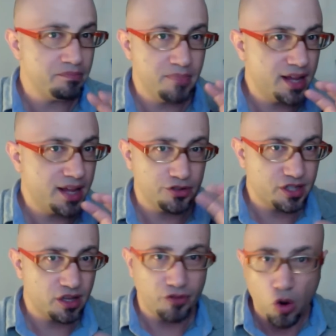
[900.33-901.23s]
make
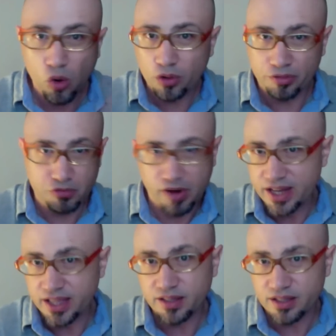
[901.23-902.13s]
yourself whole through
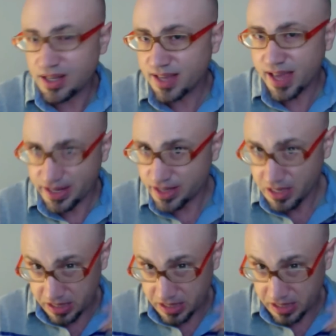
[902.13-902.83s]
writing these essays.